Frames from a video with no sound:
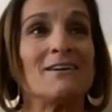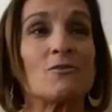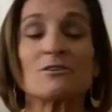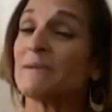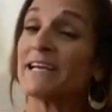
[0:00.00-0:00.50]

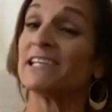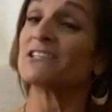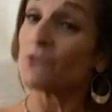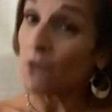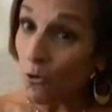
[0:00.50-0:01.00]
course, my
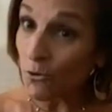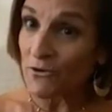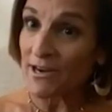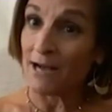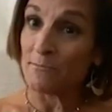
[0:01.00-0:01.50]
kids are
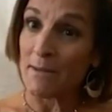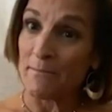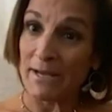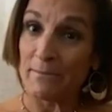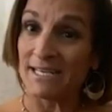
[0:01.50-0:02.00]
older now. My
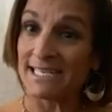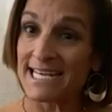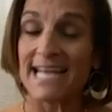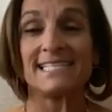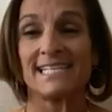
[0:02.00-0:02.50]
baby is
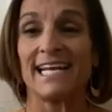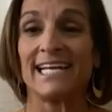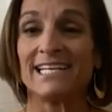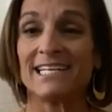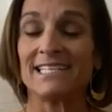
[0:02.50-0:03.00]

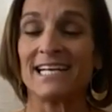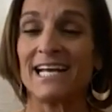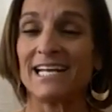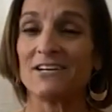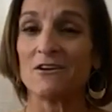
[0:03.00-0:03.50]
eighteen and
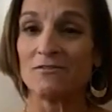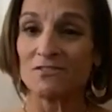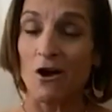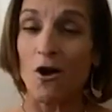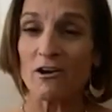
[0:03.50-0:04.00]
heading off
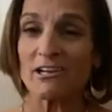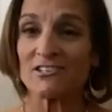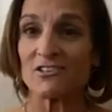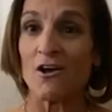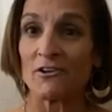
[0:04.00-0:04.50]
to
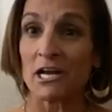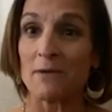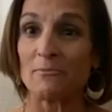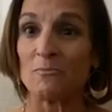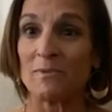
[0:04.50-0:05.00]
Arkansas in a
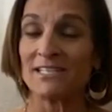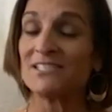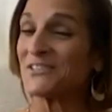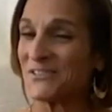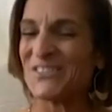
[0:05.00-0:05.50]
couple
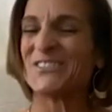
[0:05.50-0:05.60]
months to do